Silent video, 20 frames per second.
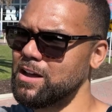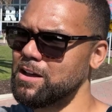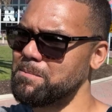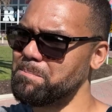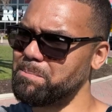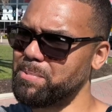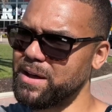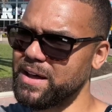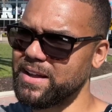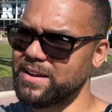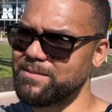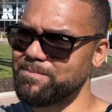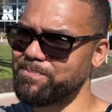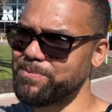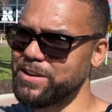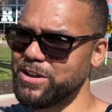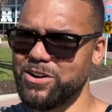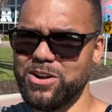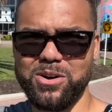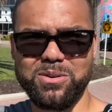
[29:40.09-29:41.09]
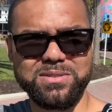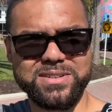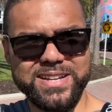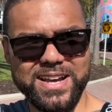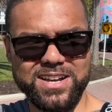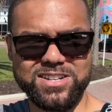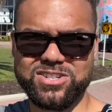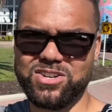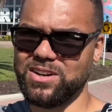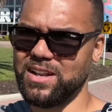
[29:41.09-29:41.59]
but you know,
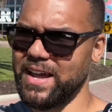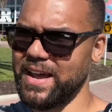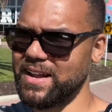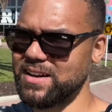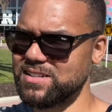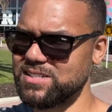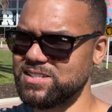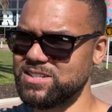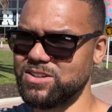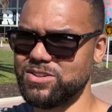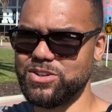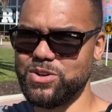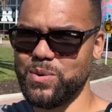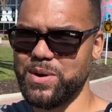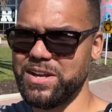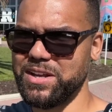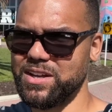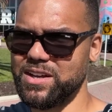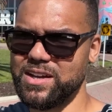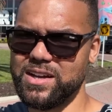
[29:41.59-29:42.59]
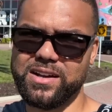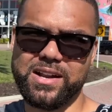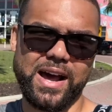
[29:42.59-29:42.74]
Dezerland is still doing good.